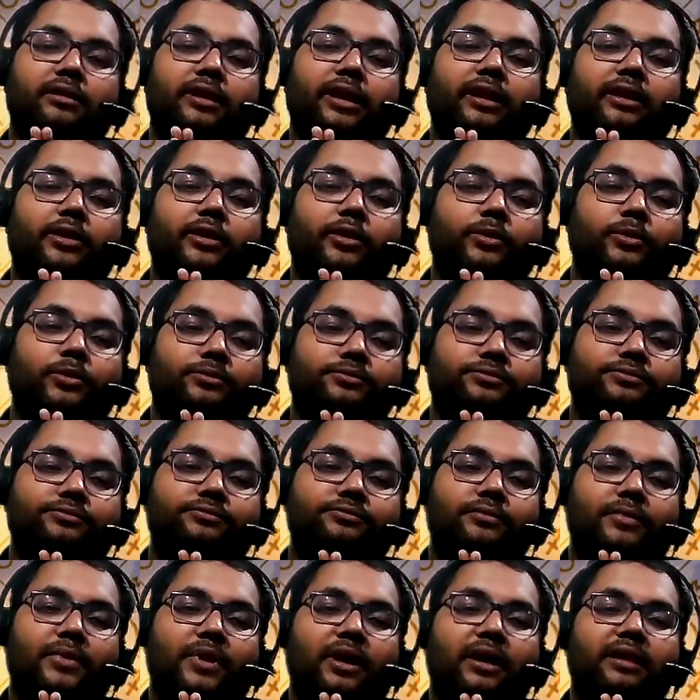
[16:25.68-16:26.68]
Thank you.
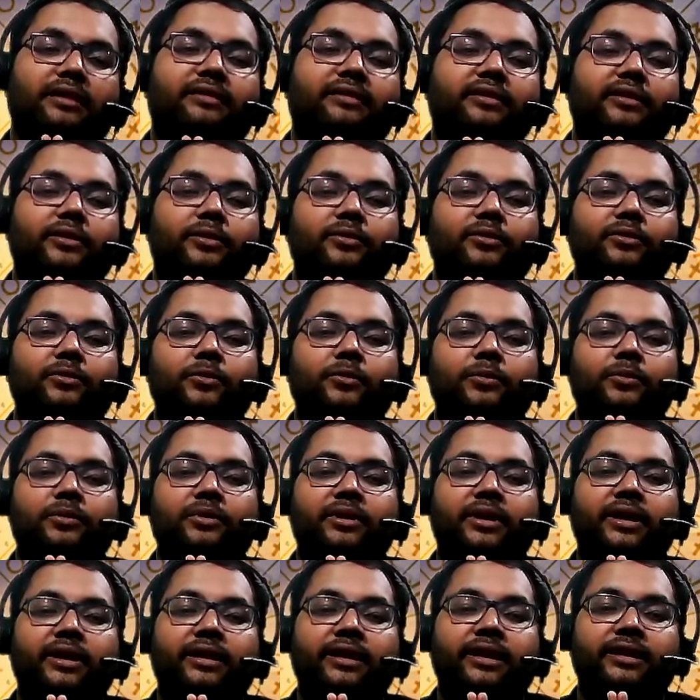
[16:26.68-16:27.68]
I'll see you
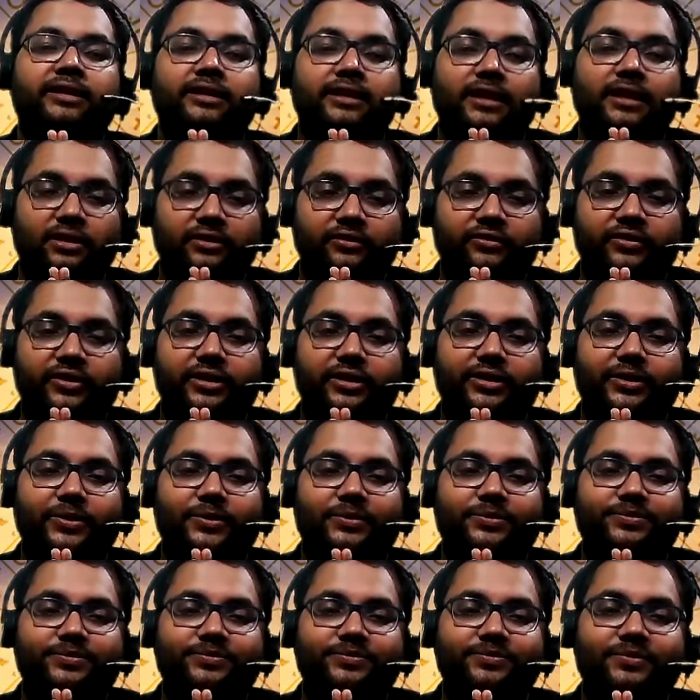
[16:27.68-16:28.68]
soon in yet another video.
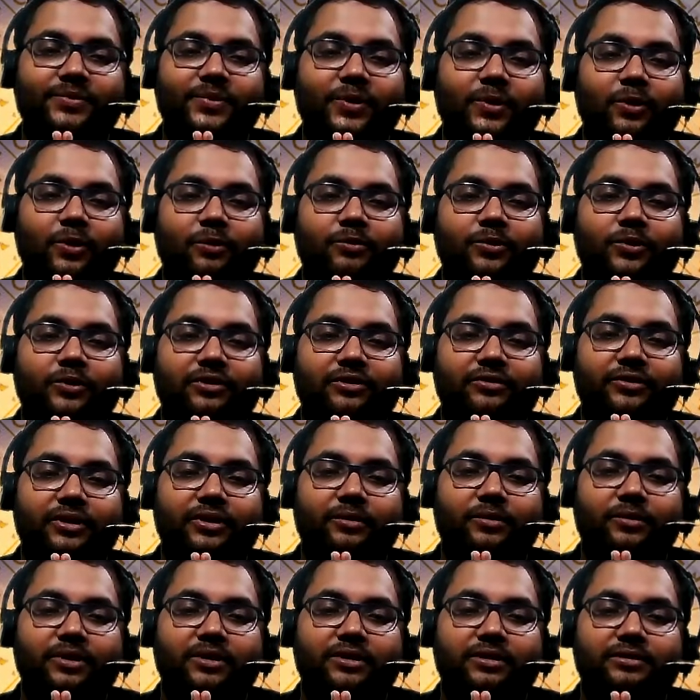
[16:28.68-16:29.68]
Om Guruve
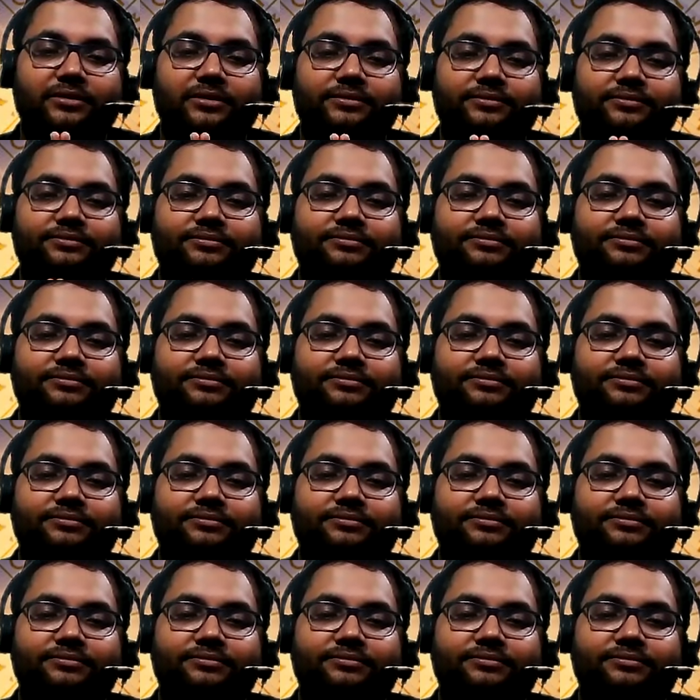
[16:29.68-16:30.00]
Namaha.